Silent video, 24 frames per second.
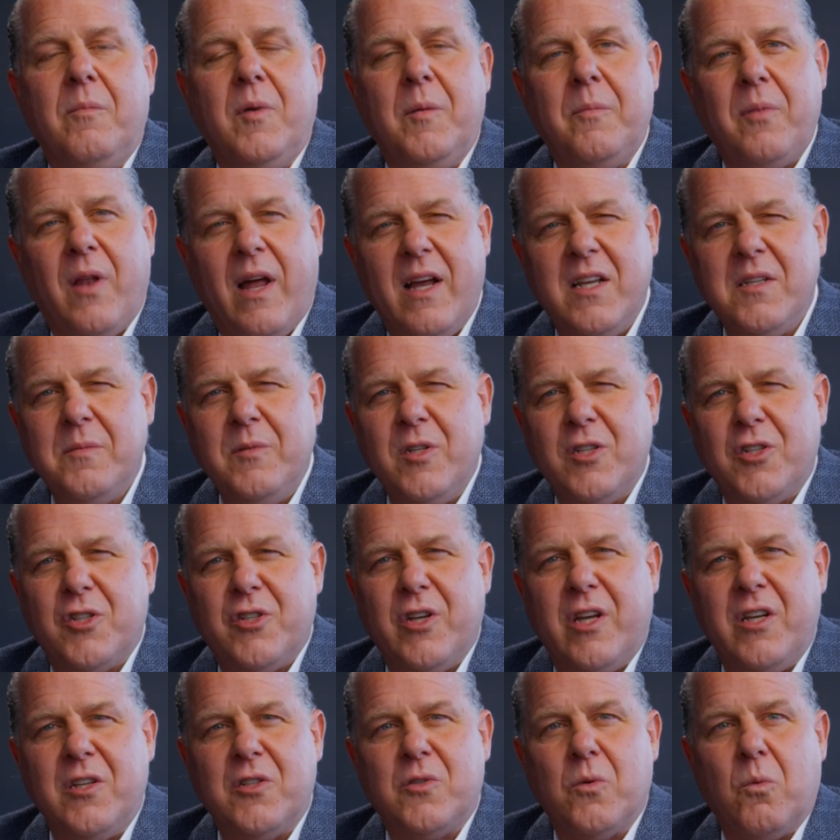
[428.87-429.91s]
But plasma
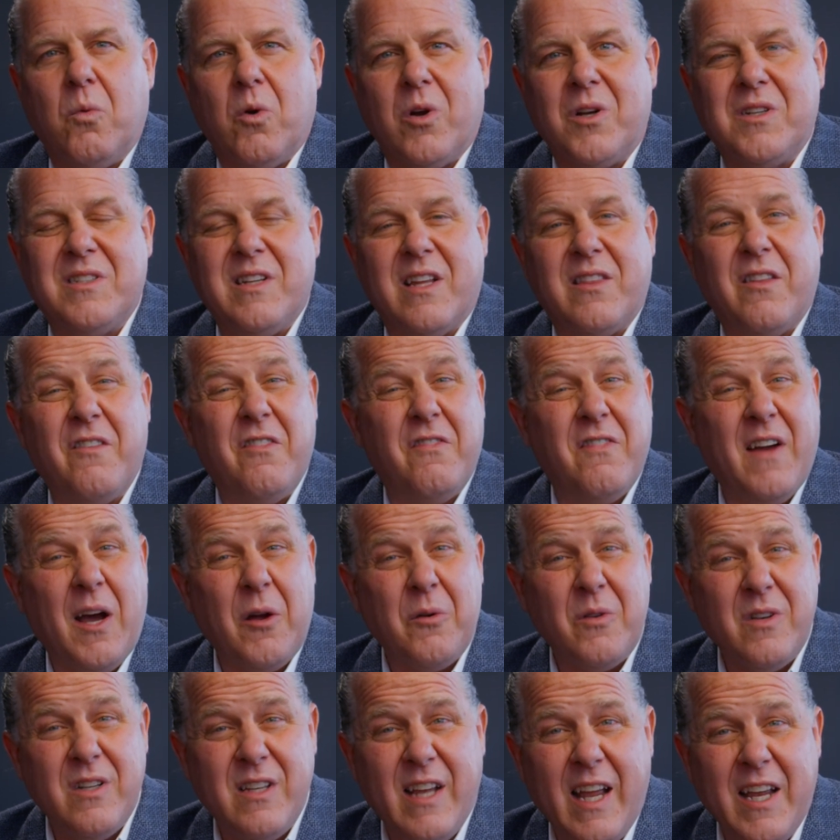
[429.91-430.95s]
exchange works at the
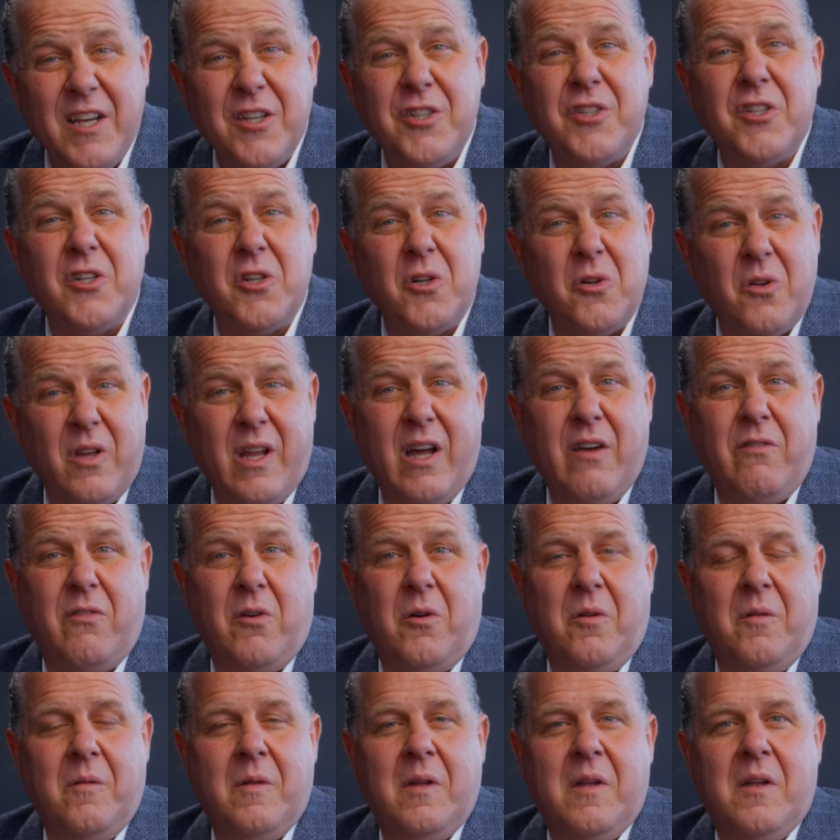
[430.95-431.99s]
foundational
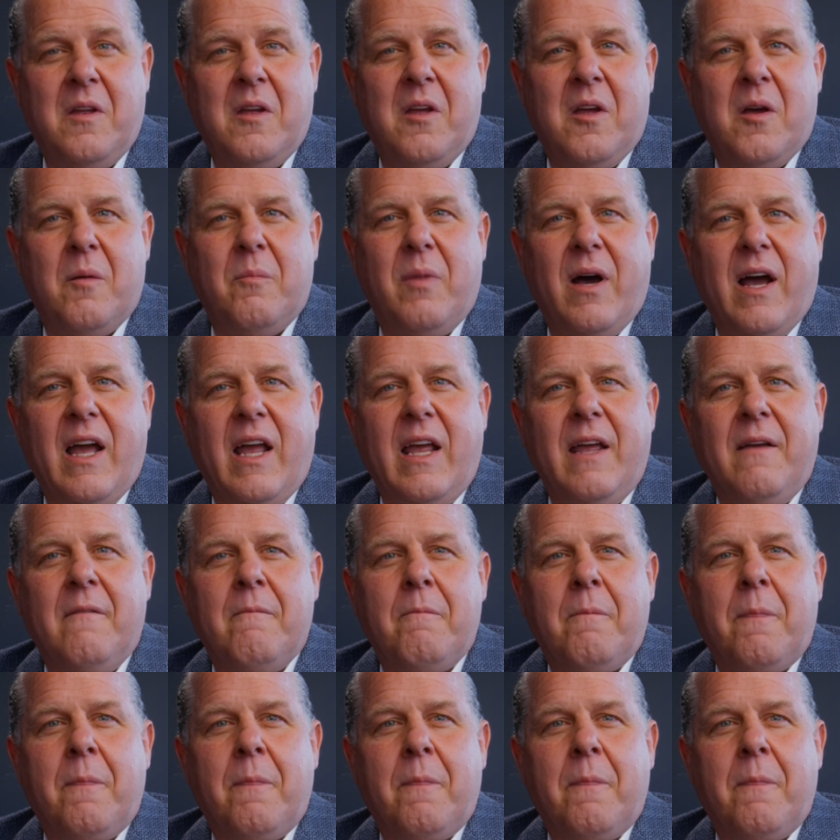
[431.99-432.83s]
level by